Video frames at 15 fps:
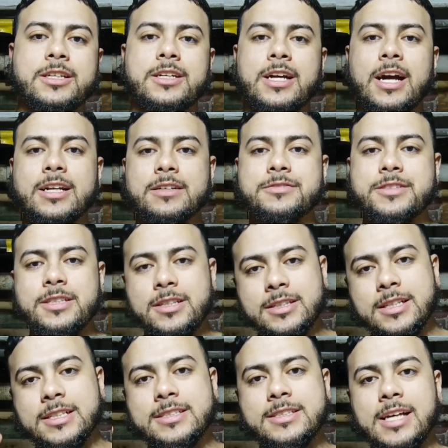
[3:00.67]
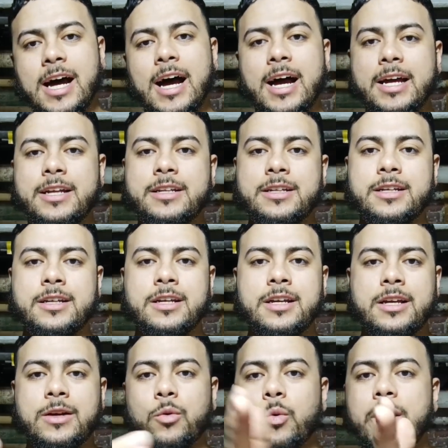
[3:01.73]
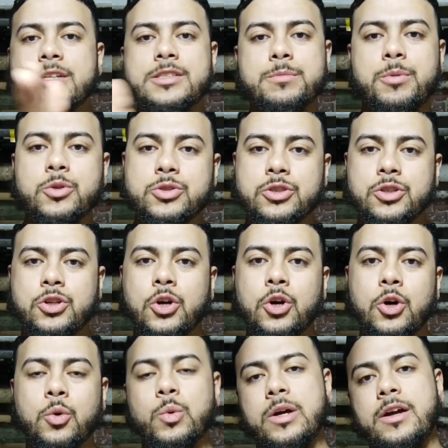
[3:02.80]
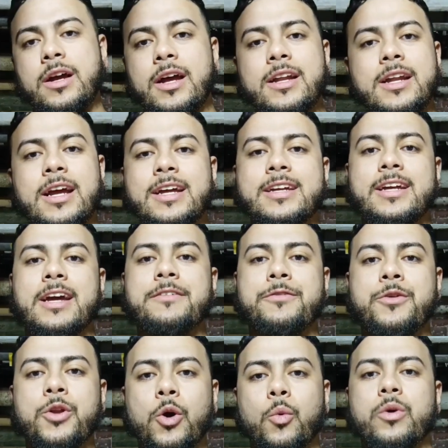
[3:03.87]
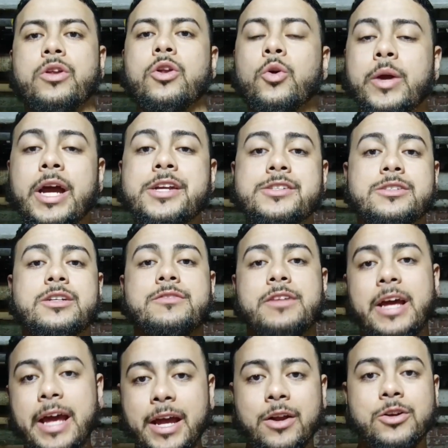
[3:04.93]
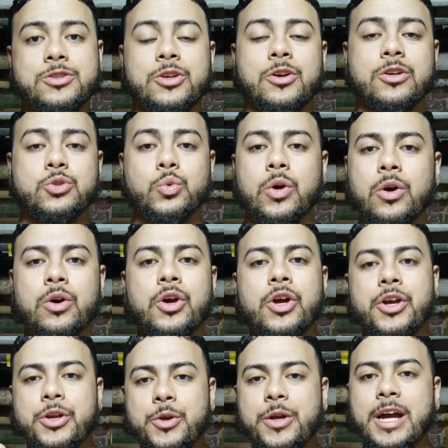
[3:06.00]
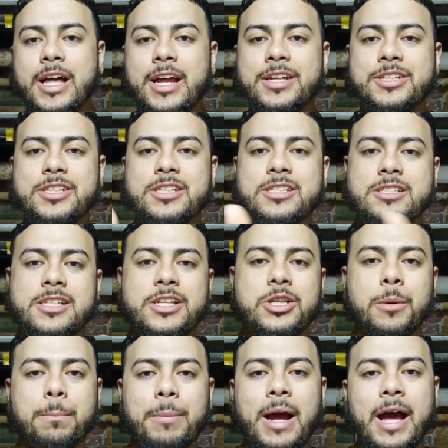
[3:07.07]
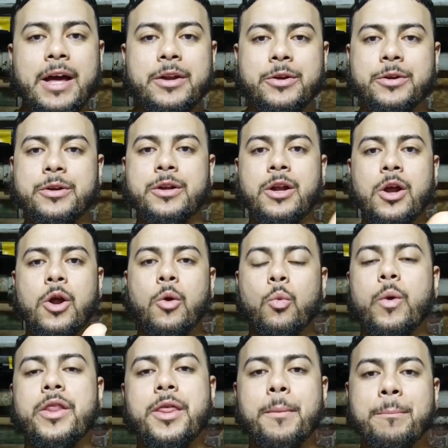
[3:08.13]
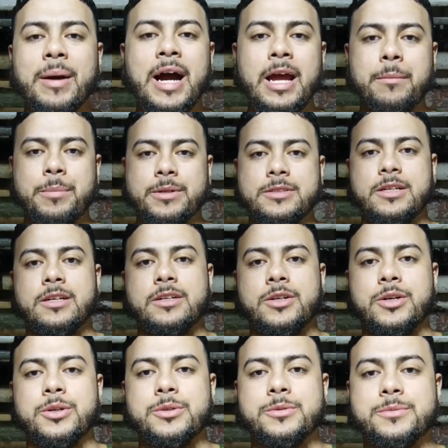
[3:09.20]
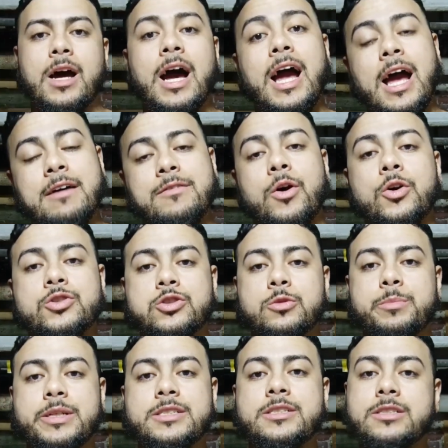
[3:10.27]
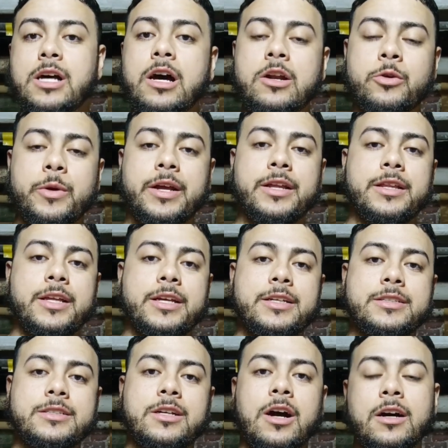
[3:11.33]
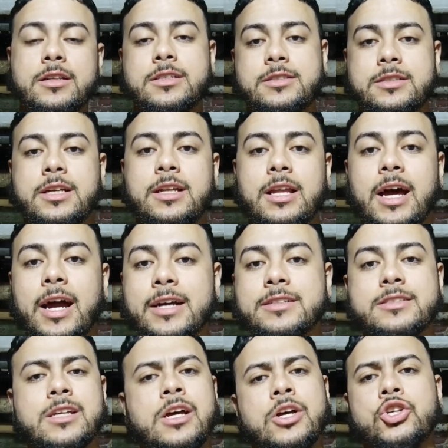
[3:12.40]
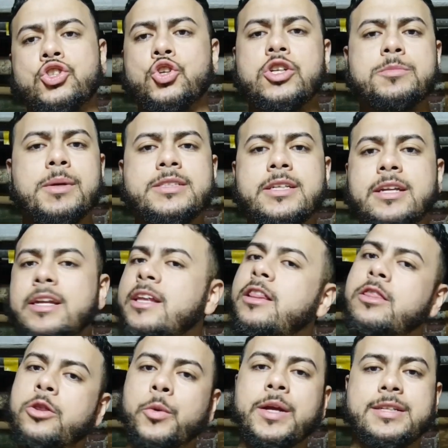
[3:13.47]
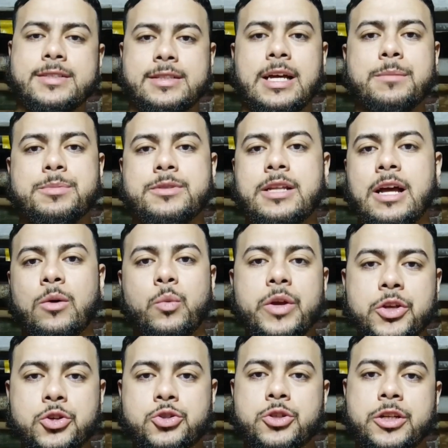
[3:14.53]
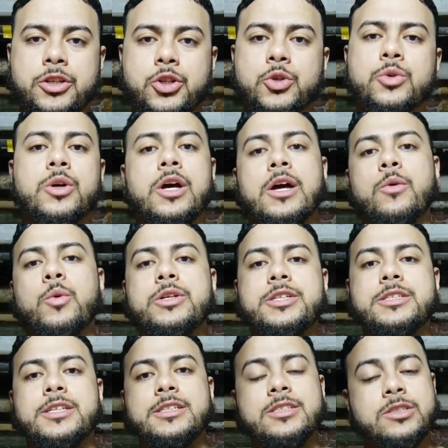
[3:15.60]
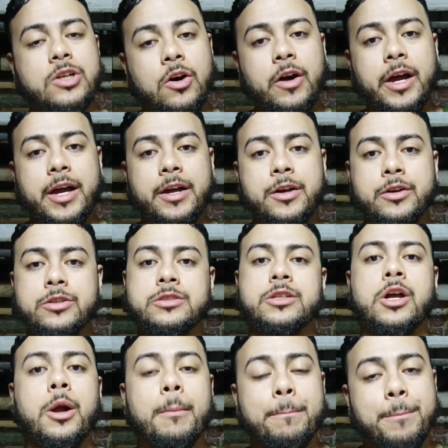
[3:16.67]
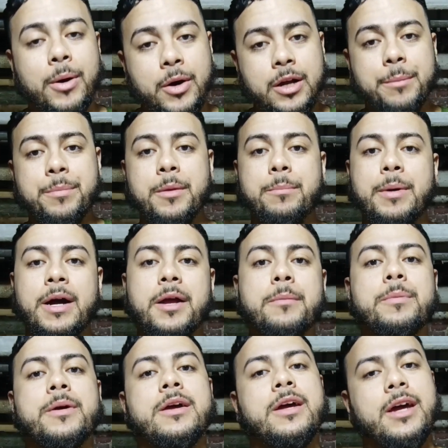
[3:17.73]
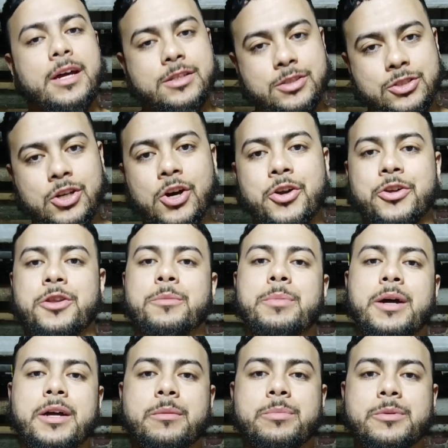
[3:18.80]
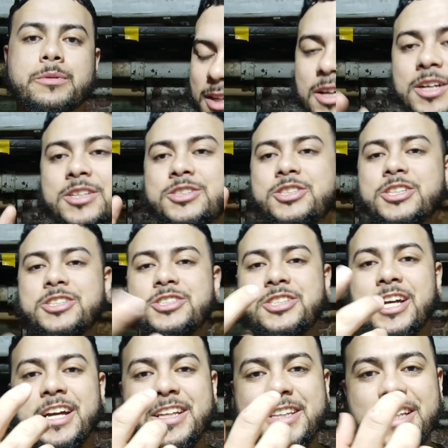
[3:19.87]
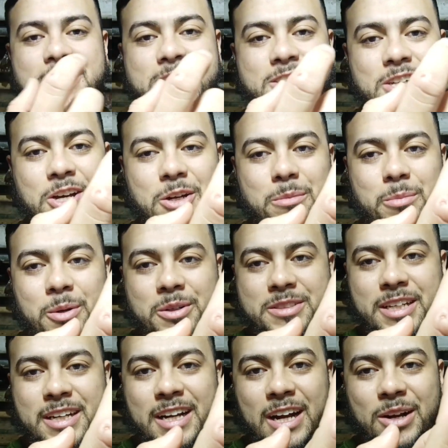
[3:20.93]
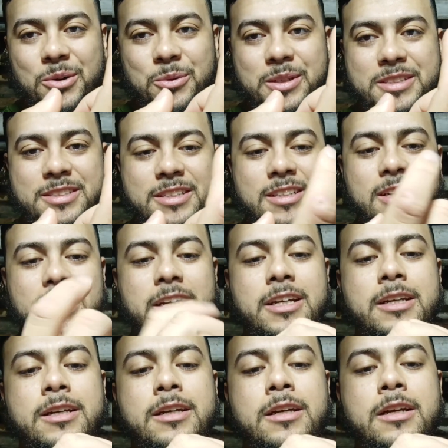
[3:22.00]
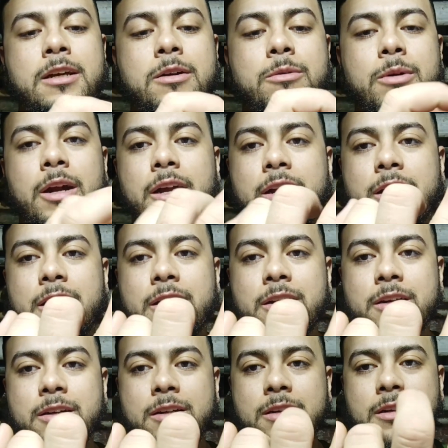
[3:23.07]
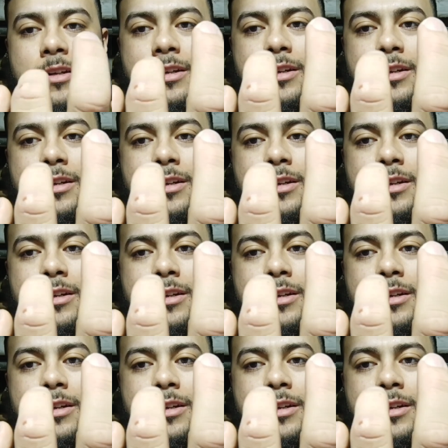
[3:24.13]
kind of see the design, where it's supposed to go, and like if you know where the locations of the hangers are as well, you kind of just see the pattern where the pipe is gonna go. I have also been soldering these condensate lines. So there's basically 3 steps that we usually do, which is install hangers, put up the pipe, and solder the pipe. Just check these solder burns I got recently right here,